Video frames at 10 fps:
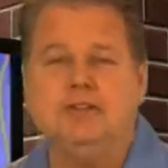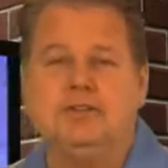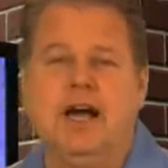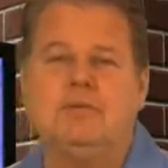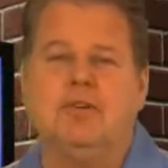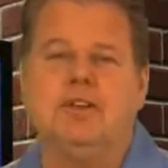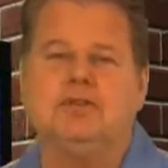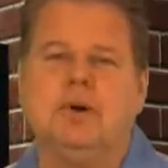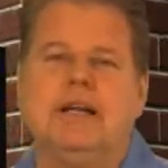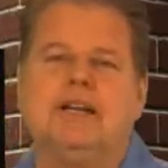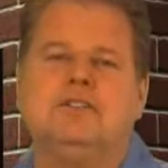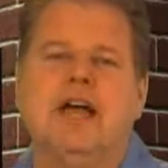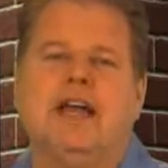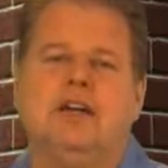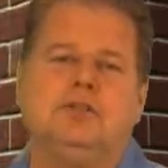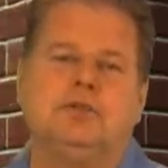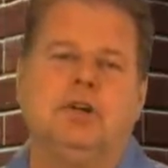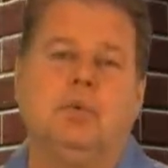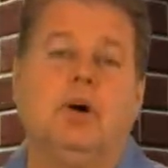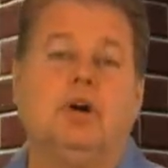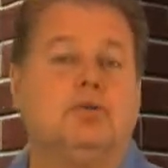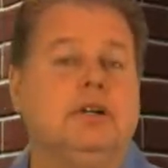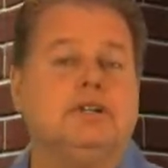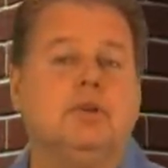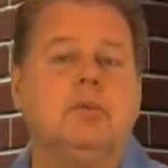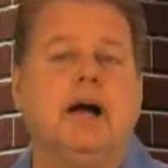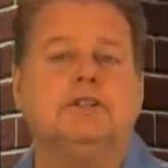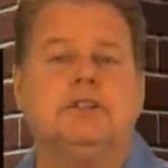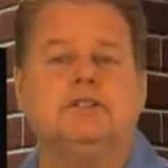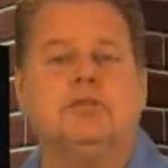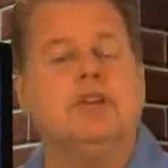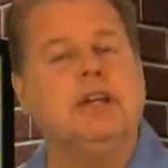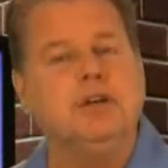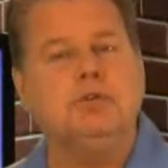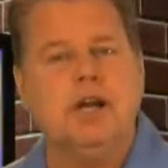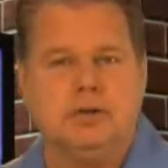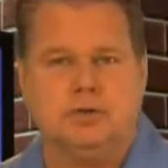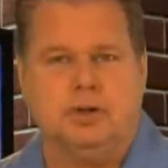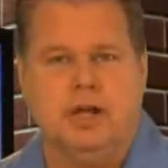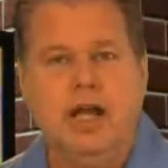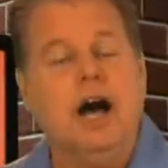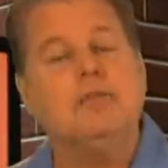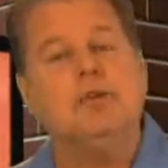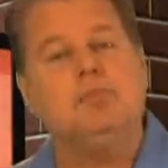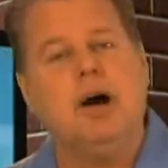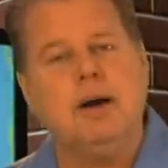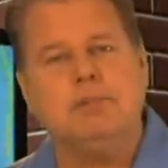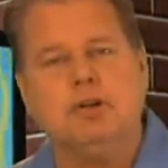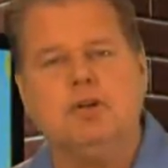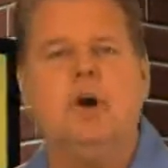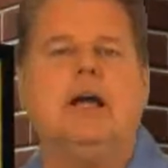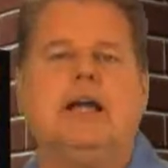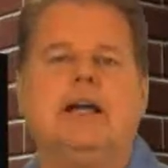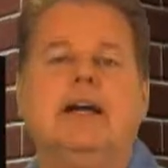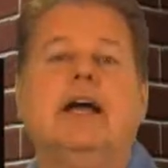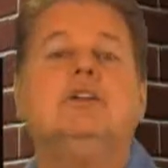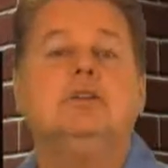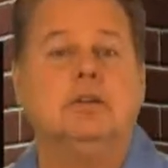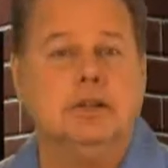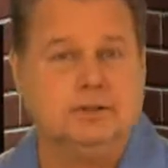It's time for This Week in Tech History, where Chris reminds us of the introduction of a popular way to